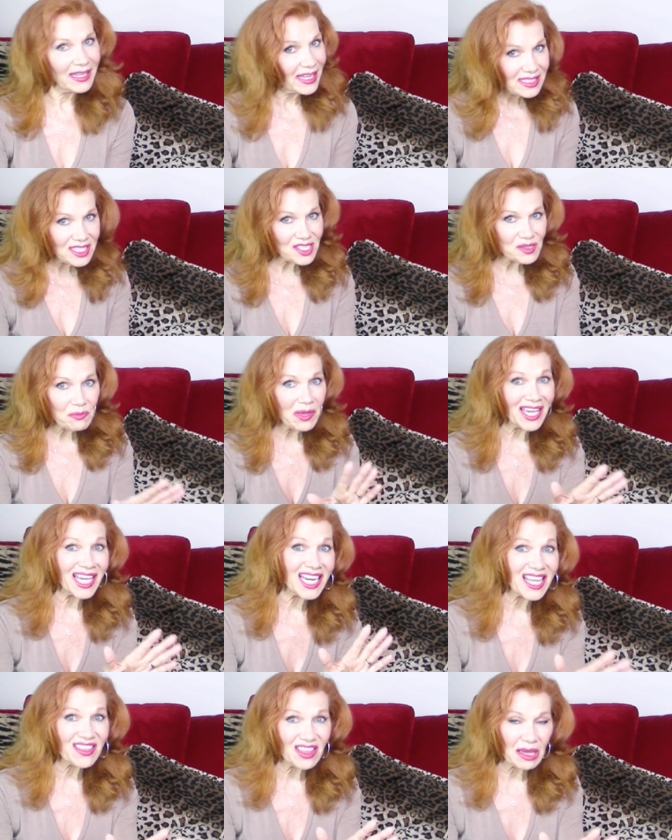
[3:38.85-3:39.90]
Now, that doesn't
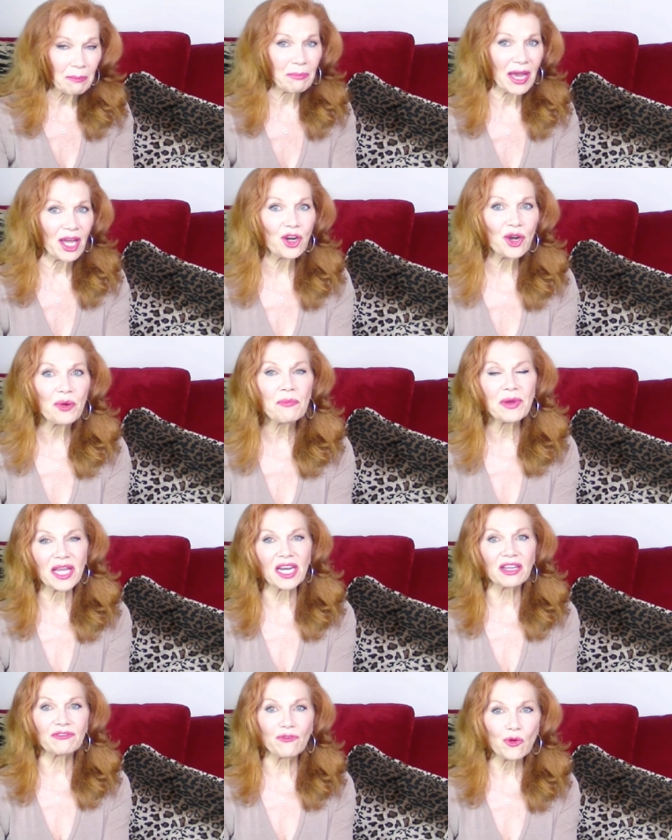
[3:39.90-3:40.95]
make anything better,
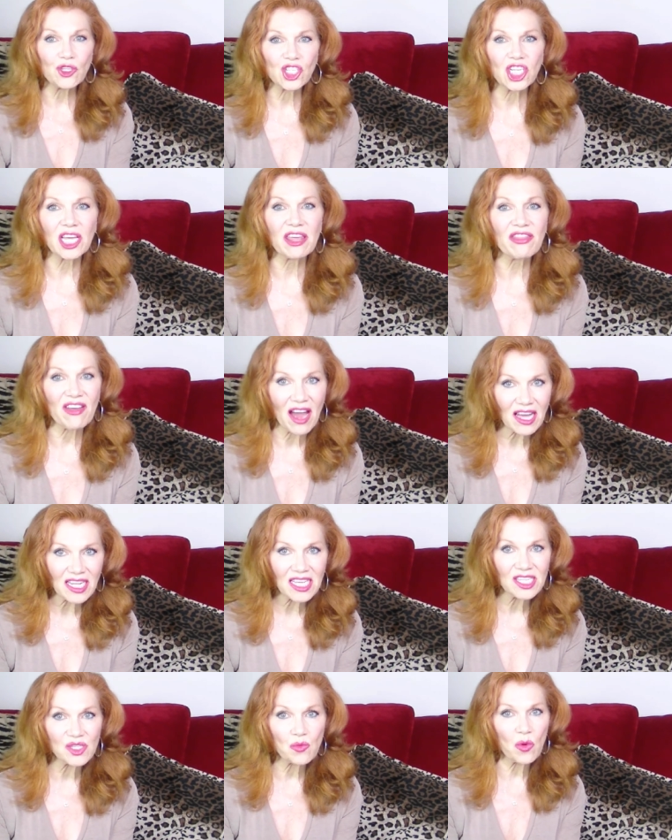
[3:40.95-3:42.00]
but unfortunately
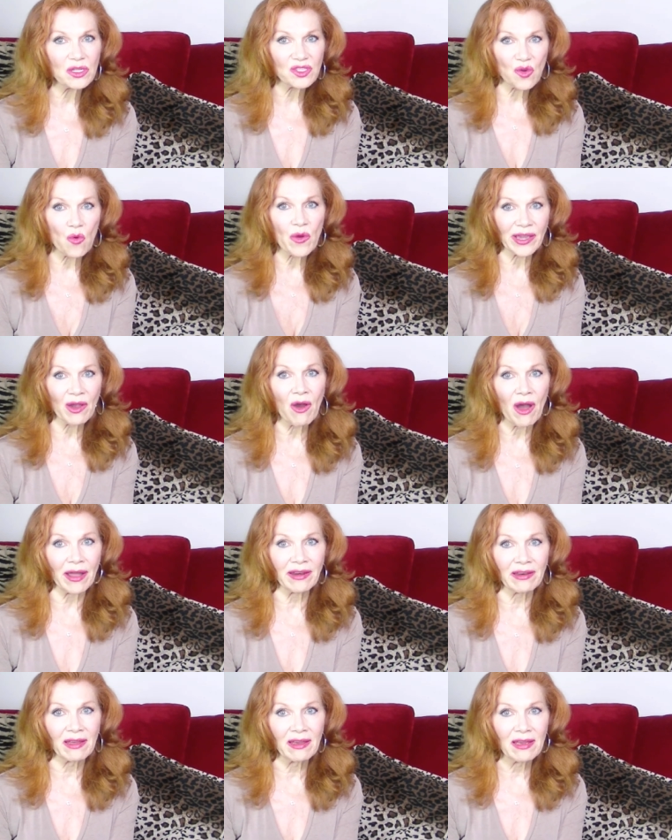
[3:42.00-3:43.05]
that is what's going
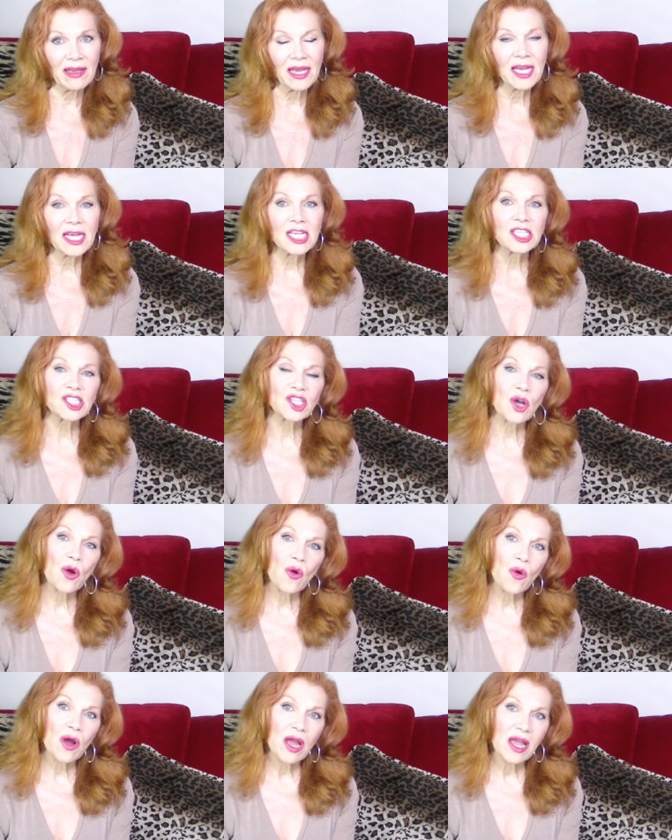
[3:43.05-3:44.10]
on.
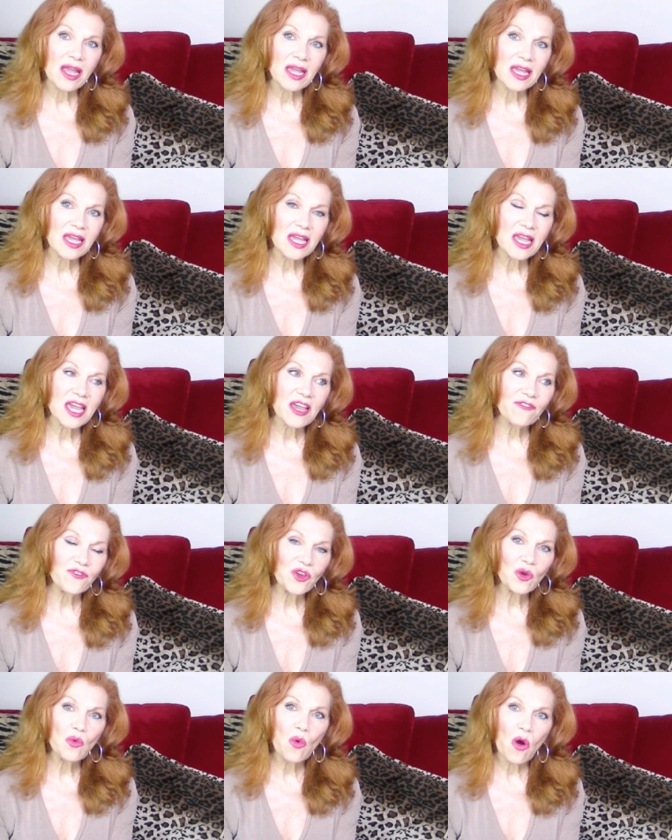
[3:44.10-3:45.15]
So
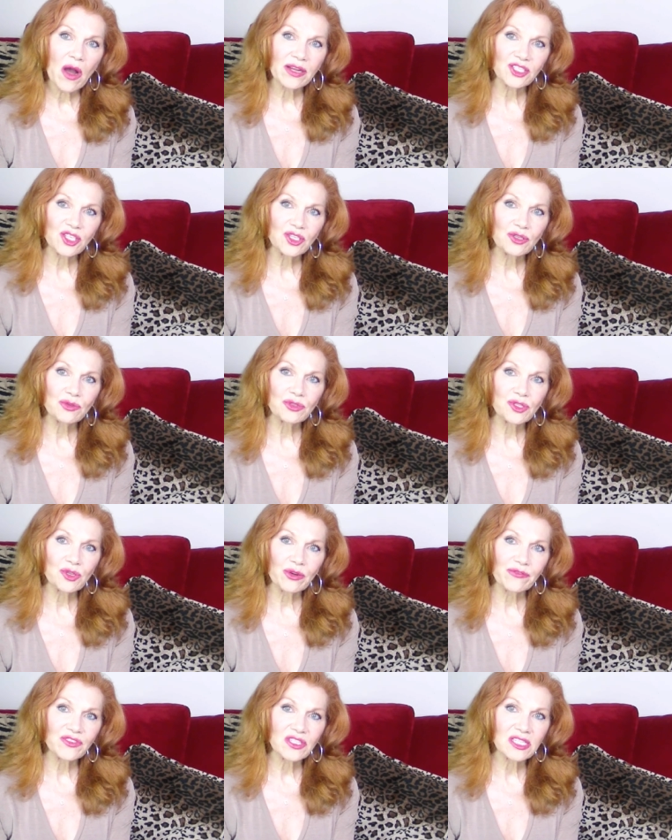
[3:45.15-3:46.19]
if you want to
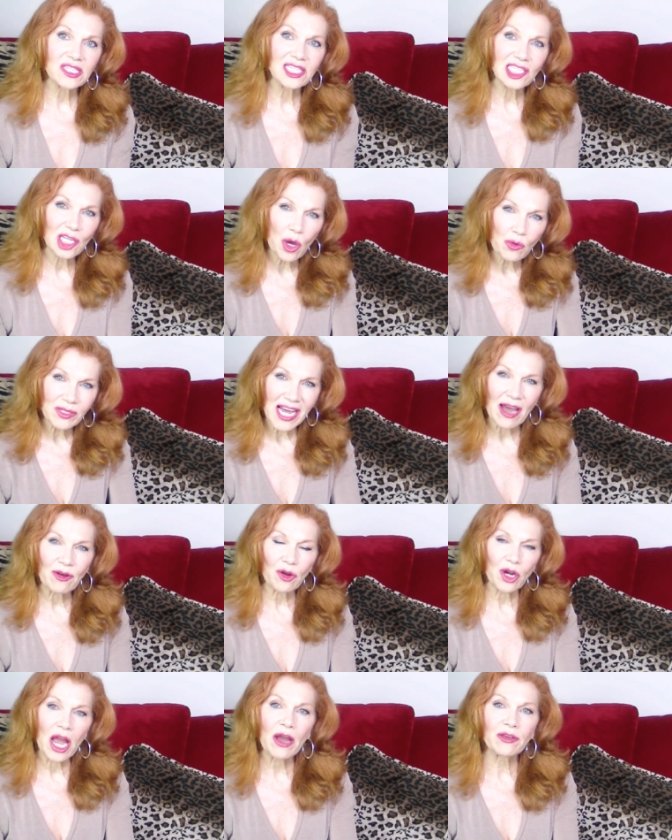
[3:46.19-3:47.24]
sort of slow
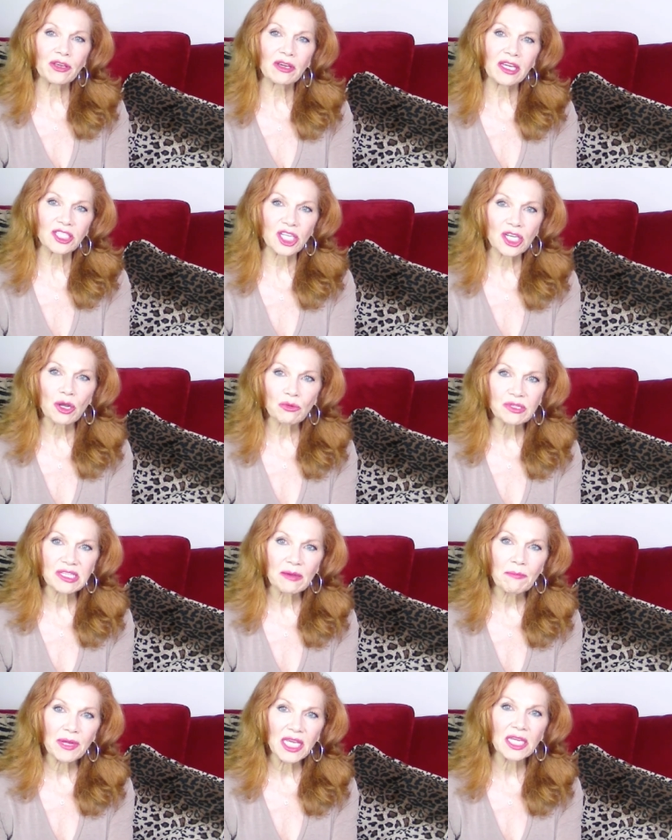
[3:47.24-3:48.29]
down on how you get to know
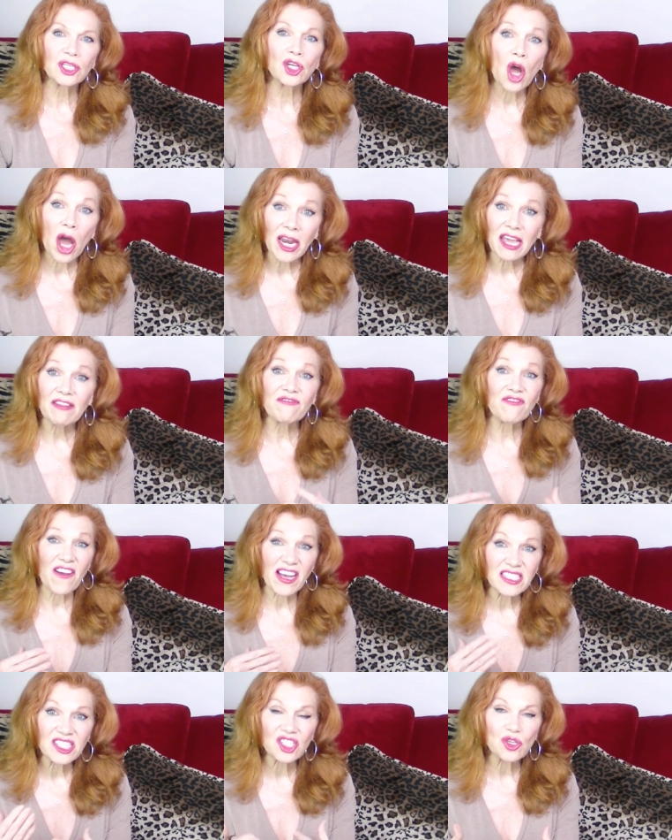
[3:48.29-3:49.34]
somebody and not
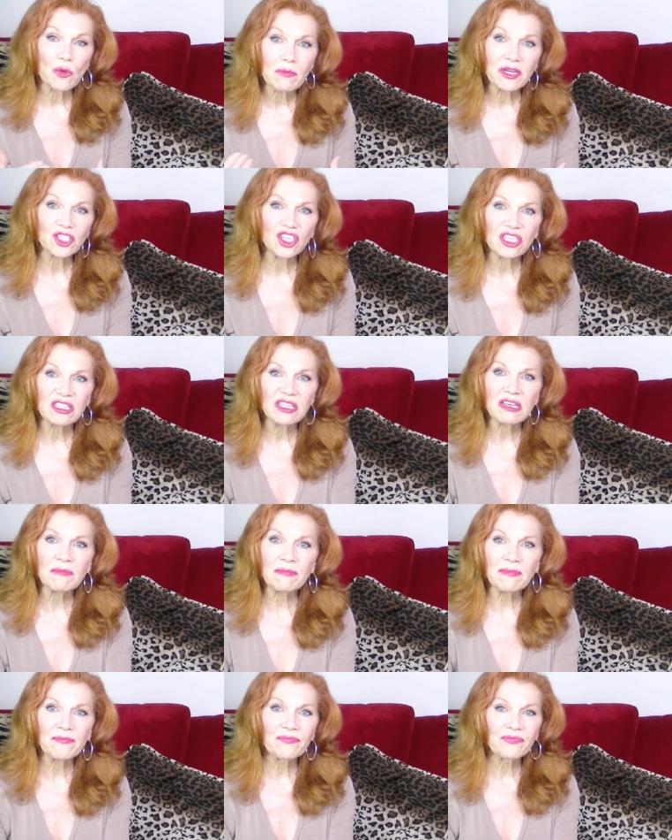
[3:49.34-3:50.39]
invest so much in
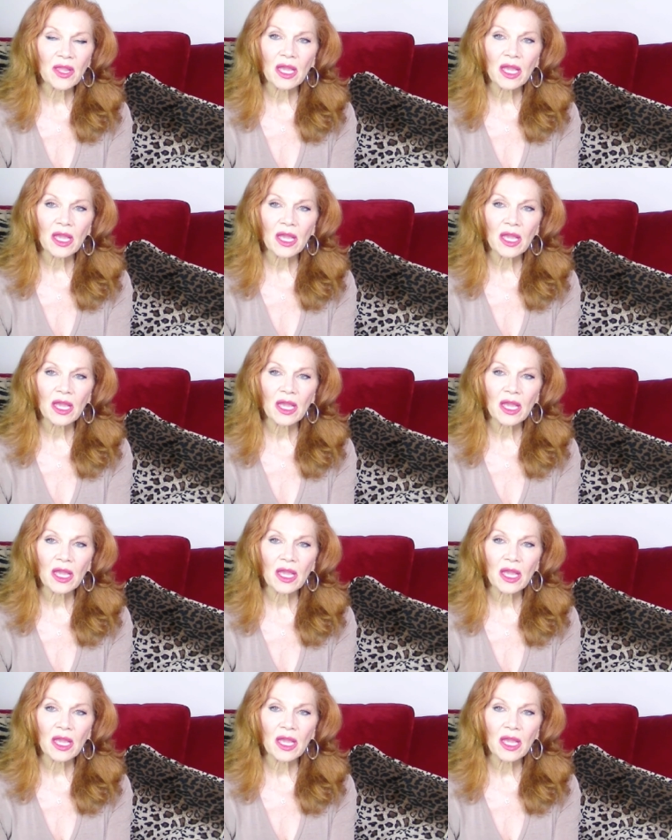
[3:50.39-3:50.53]
them,